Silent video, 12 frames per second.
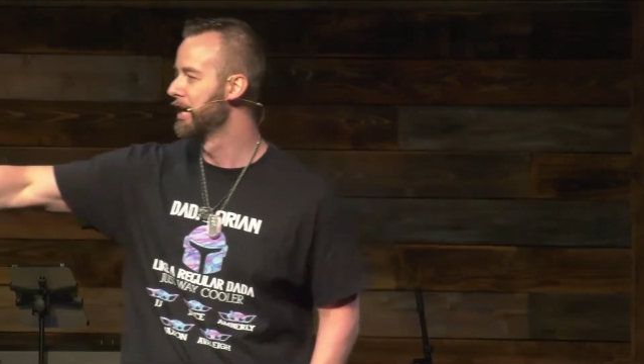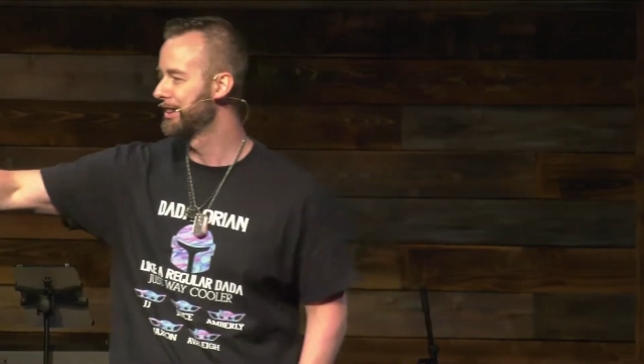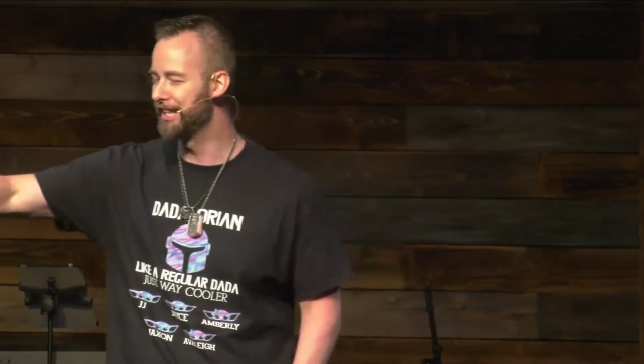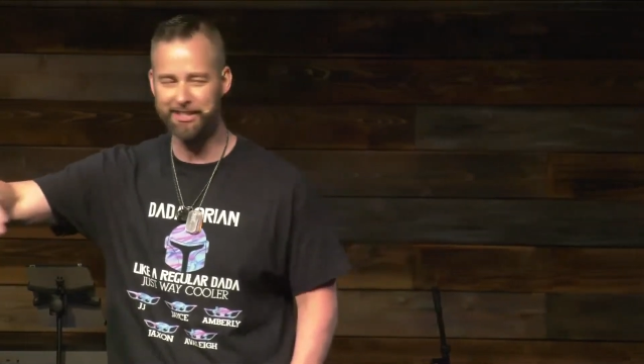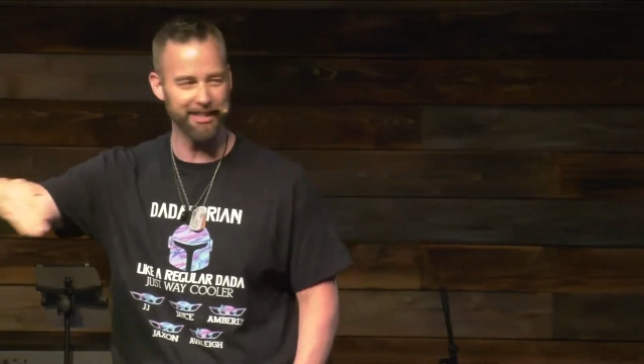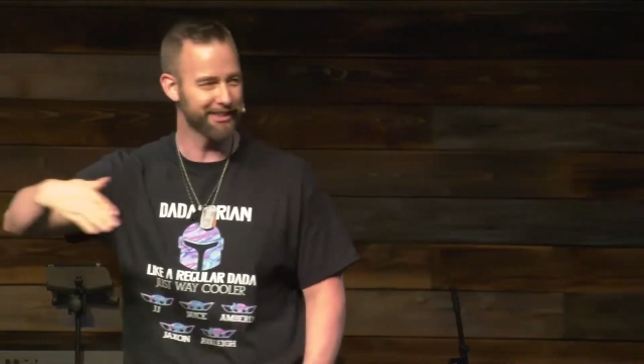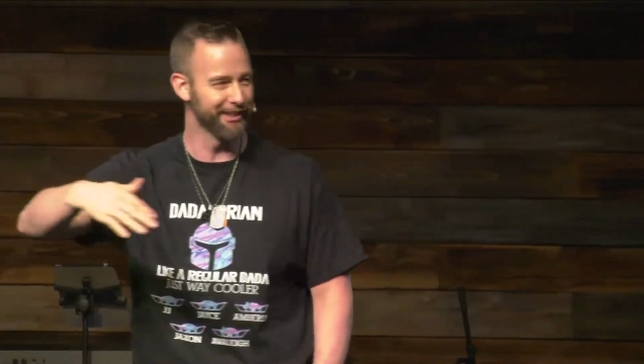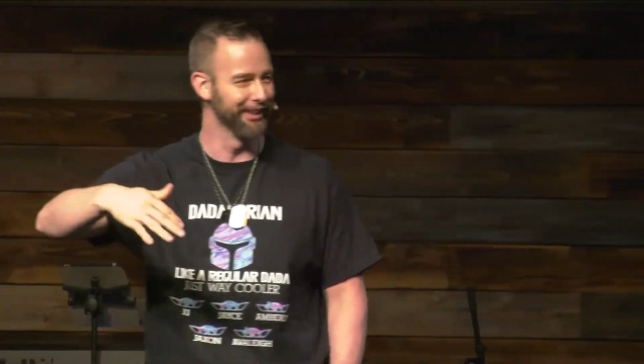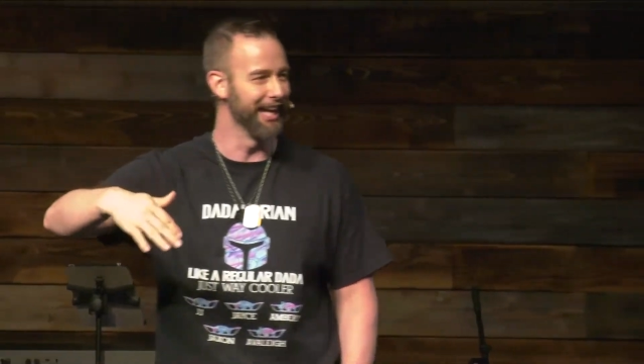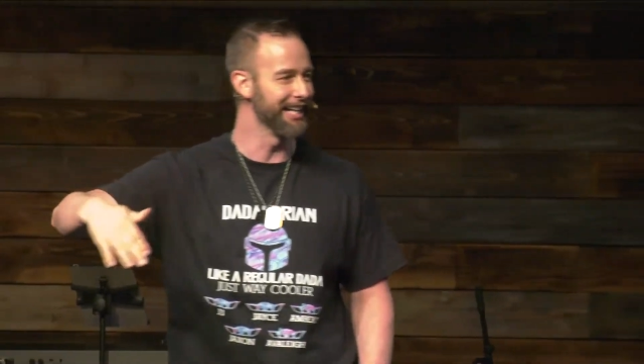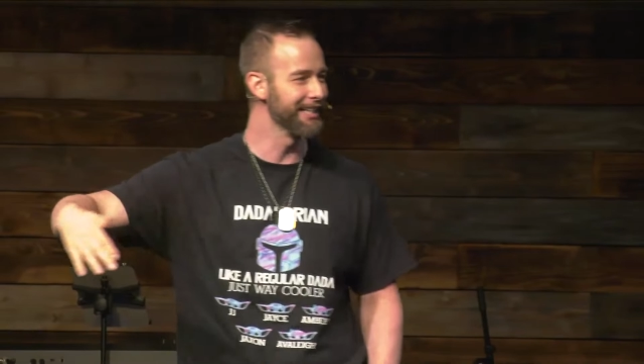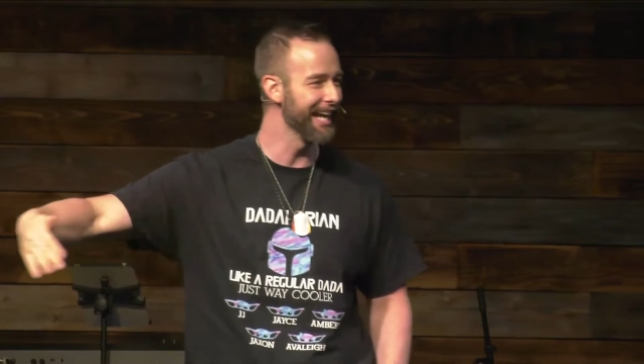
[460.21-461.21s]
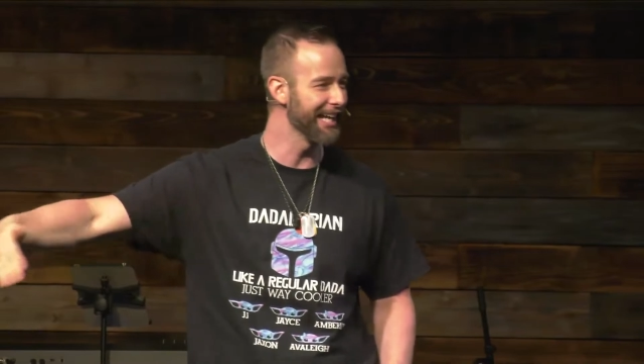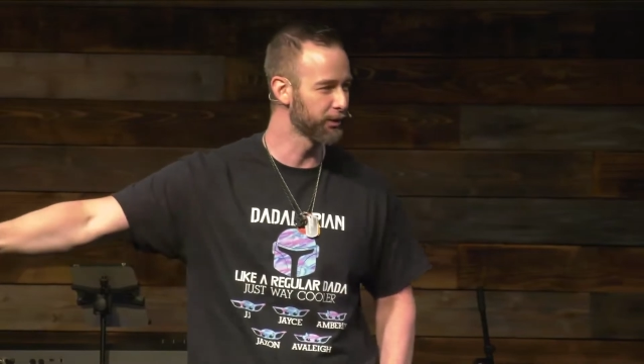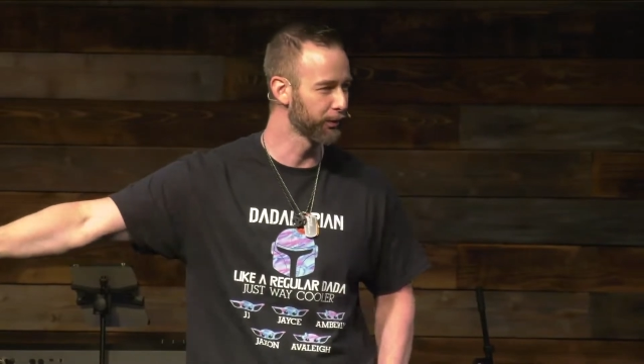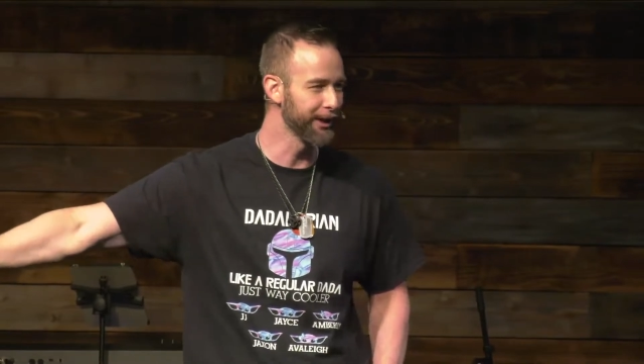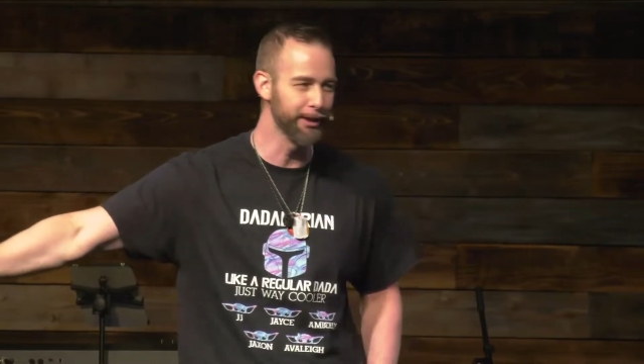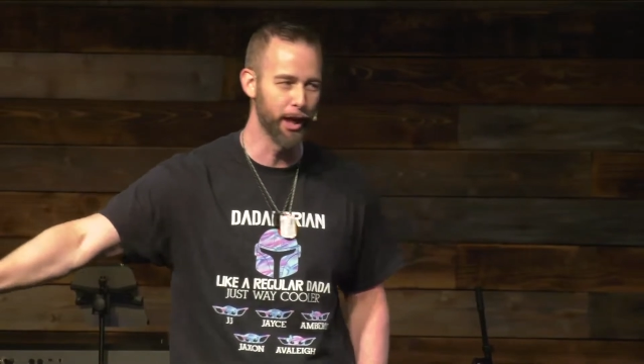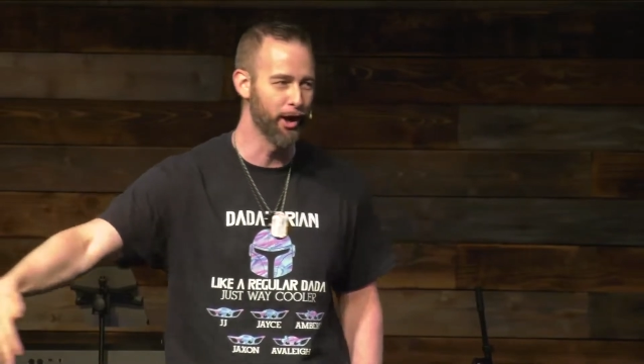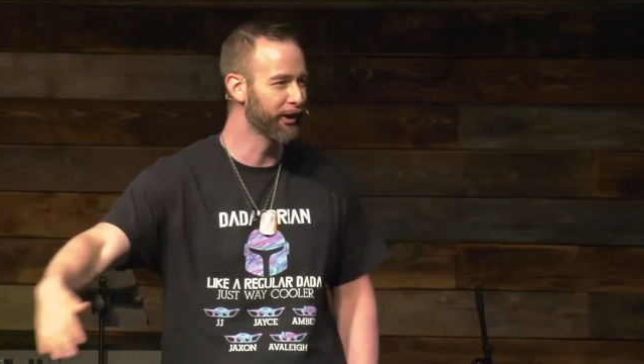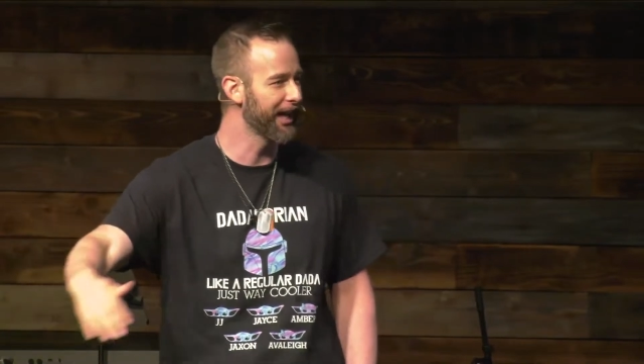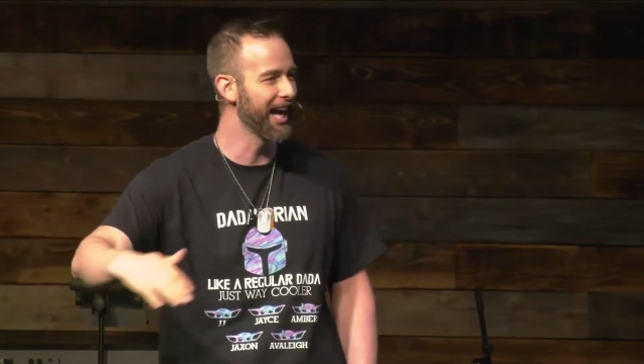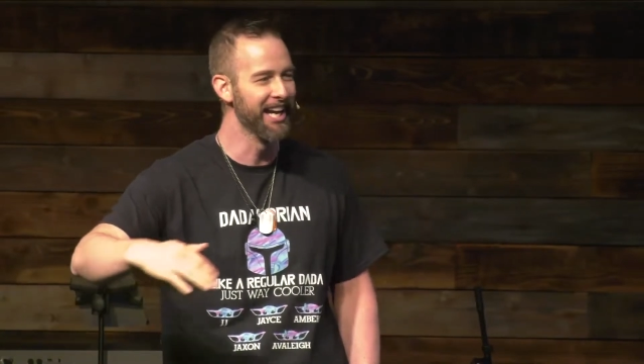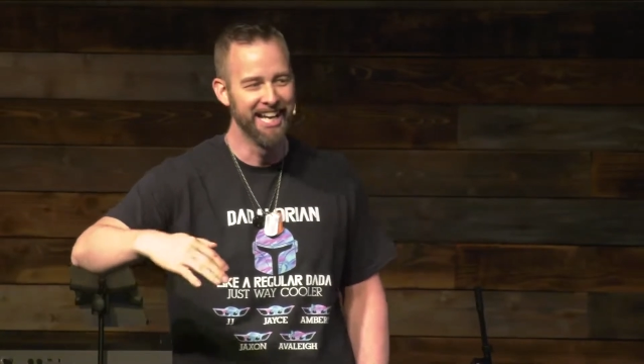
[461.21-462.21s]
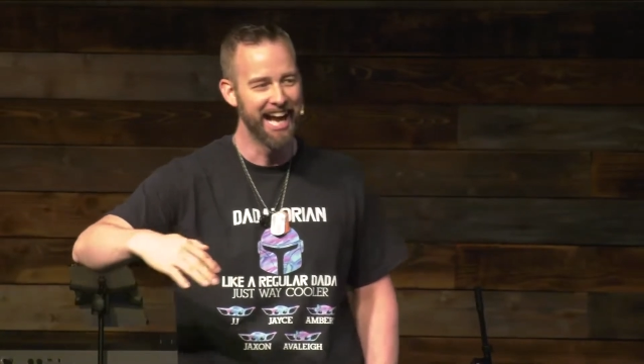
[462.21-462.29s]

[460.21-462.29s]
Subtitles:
This is the line, Dad's where you know, okay,